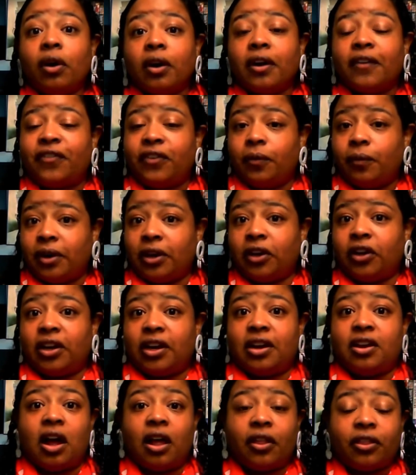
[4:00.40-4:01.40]
if you want to get
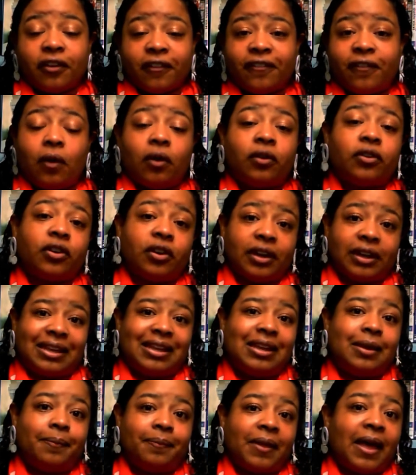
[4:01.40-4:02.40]
another folder and
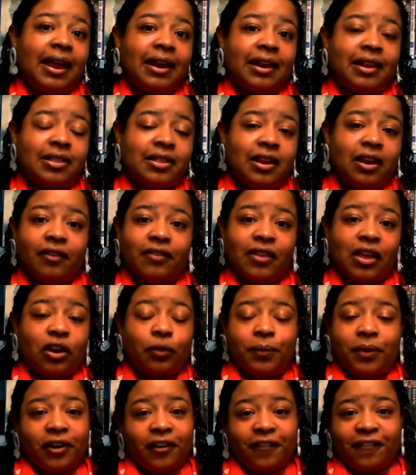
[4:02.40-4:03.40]
keep that in there, and that'll
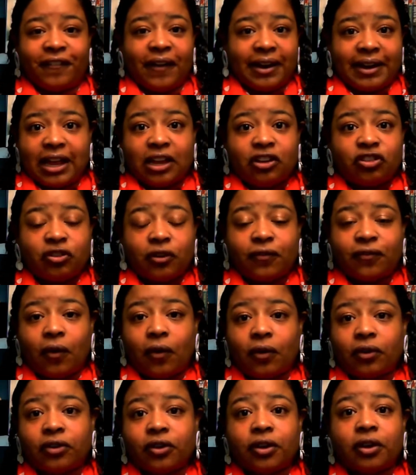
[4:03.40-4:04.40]
be your financial
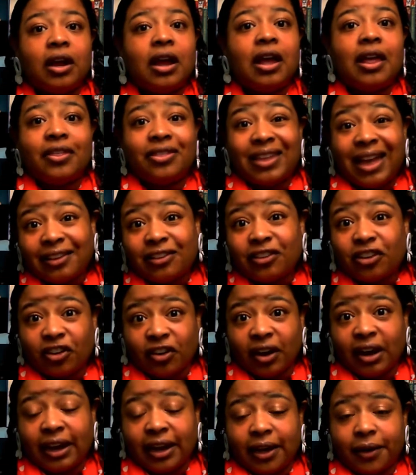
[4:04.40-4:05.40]
folder, that's
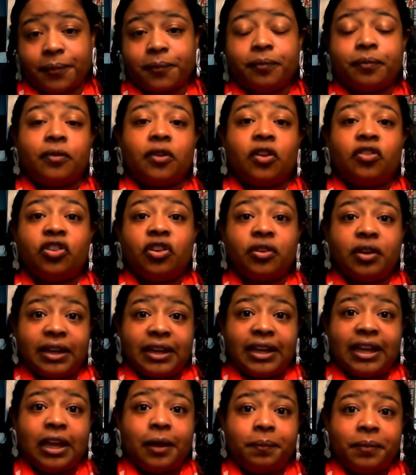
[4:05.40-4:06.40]
great. So you can
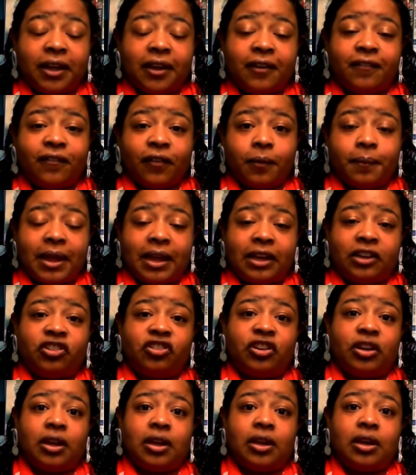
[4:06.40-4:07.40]
keep the
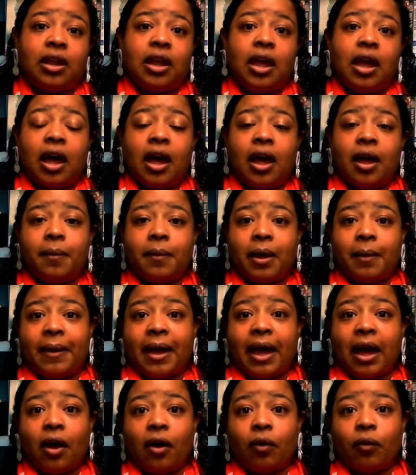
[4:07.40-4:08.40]
information
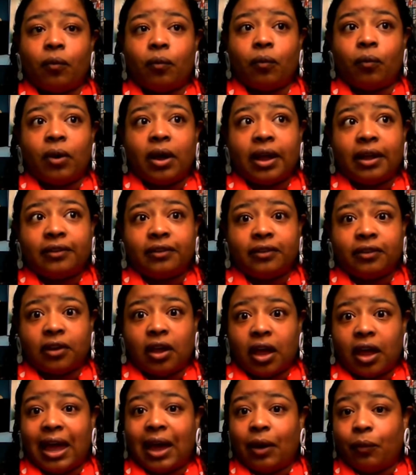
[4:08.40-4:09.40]
about
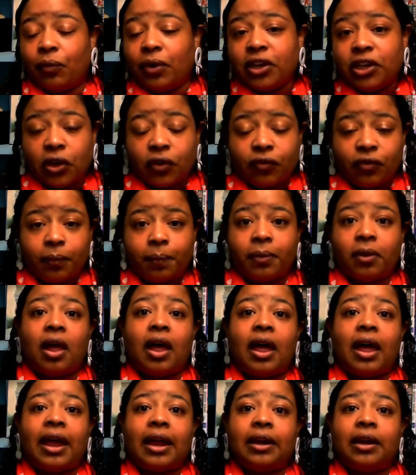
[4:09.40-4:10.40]
when you've
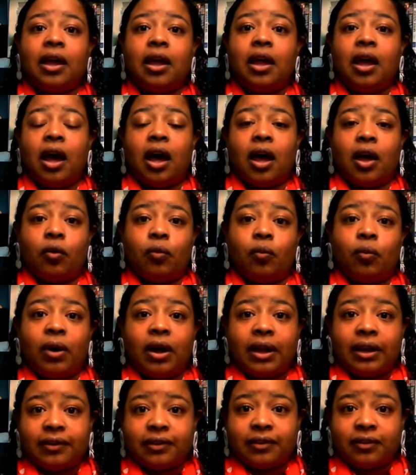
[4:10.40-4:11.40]
applied,
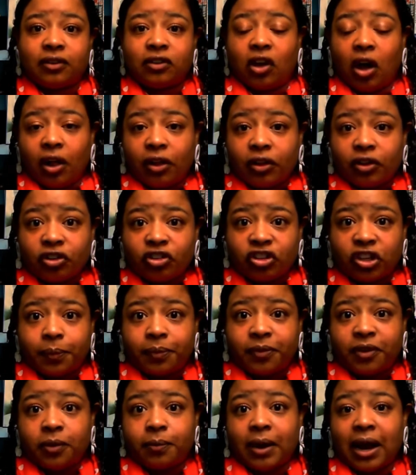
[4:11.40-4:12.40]
what
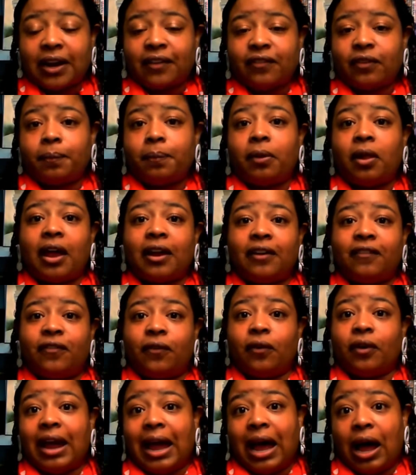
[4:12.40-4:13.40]
scholarships you might have applied
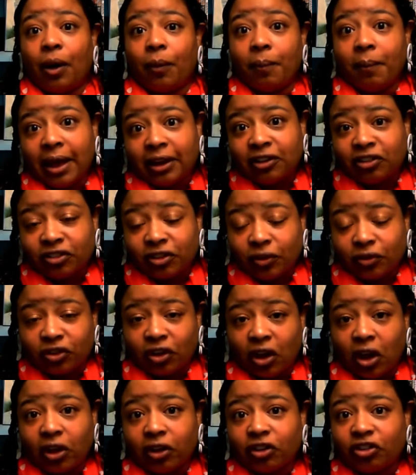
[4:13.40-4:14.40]
for, how much those
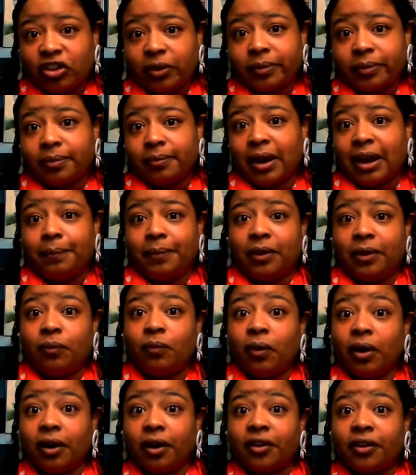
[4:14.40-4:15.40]
scholarships might be
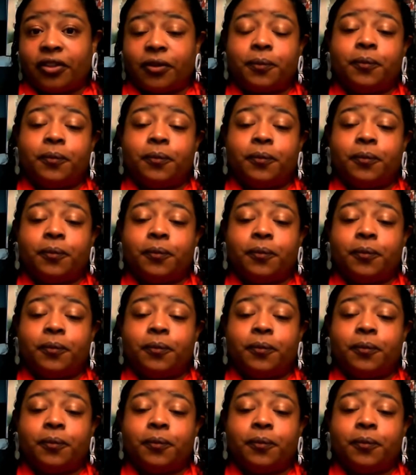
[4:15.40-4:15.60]
worth,